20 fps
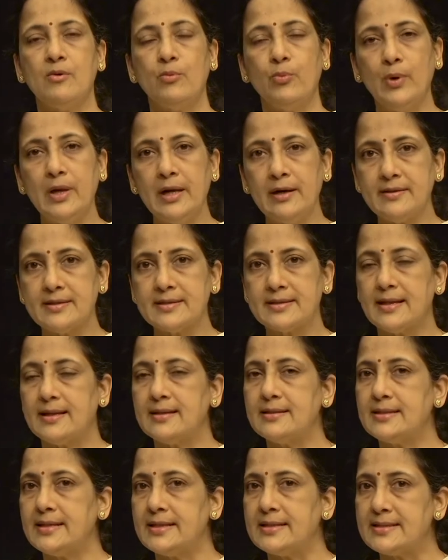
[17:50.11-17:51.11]
will
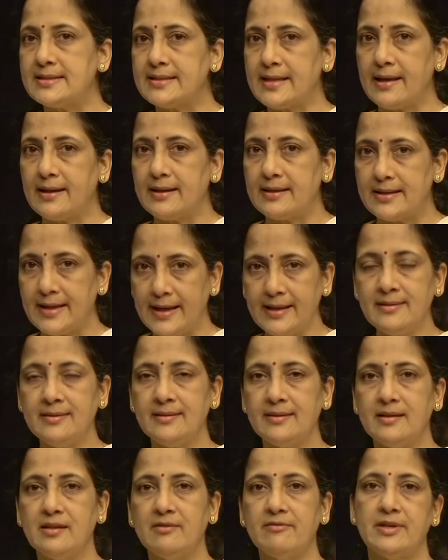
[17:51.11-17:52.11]
result in cell
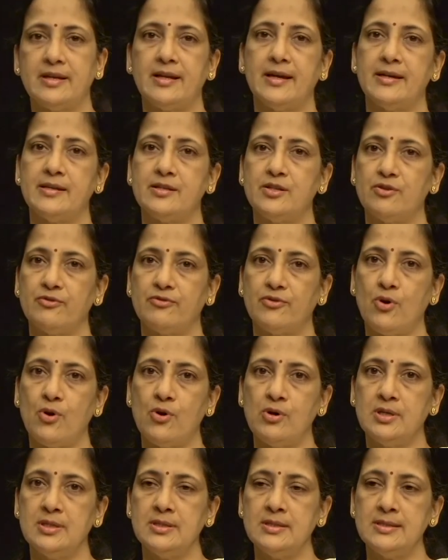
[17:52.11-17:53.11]
death in a variety of
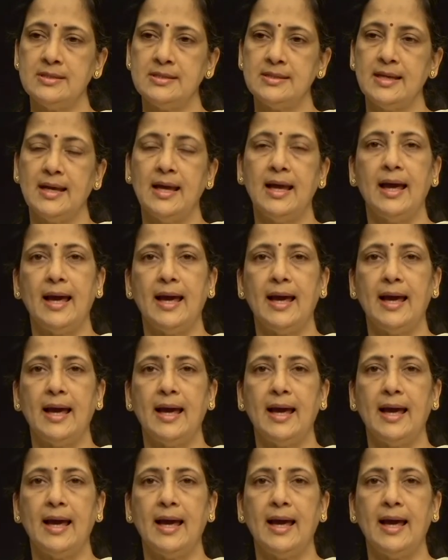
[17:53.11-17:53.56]
organs.